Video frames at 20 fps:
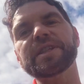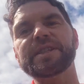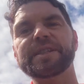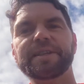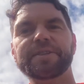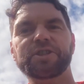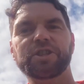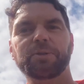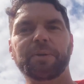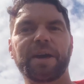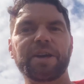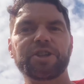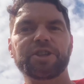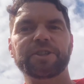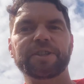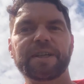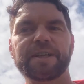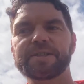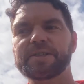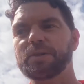
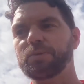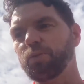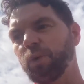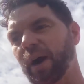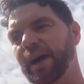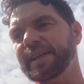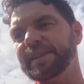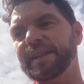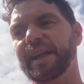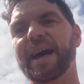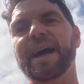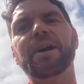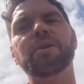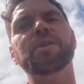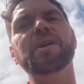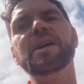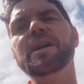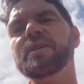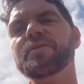situation is right now,